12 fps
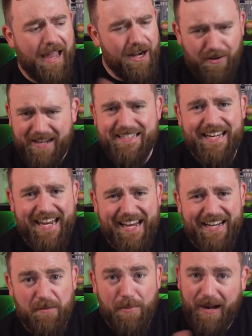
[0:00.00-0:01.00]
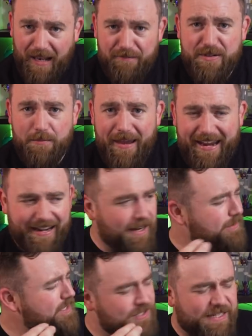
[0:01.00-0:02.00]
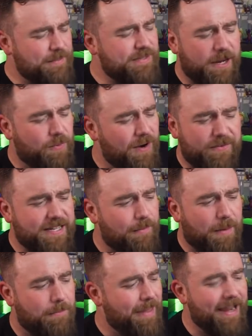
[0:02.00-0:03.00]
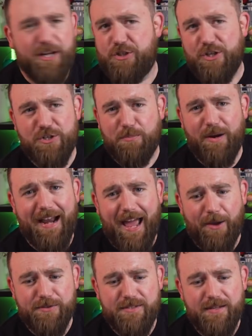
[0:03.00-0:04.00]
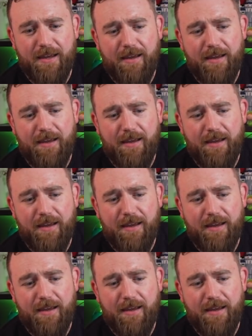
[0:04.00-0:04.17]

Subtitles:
I don't like to eat it, but I love to make it. And it just seems like whenever time I make a gingerbread house,